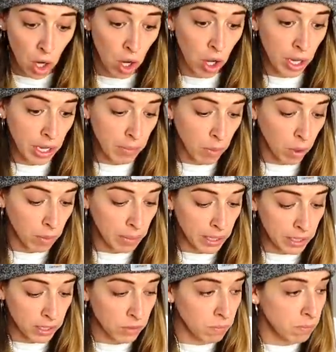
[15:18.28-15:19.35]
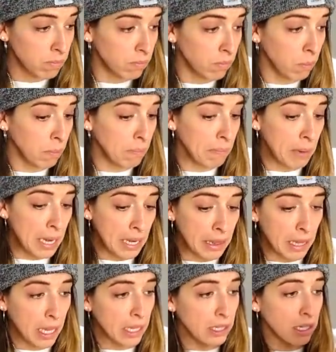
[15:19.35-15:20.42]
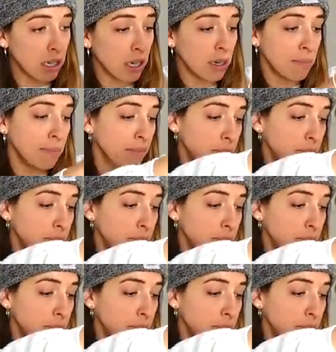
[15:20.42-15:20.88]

awe anymore because you mean last time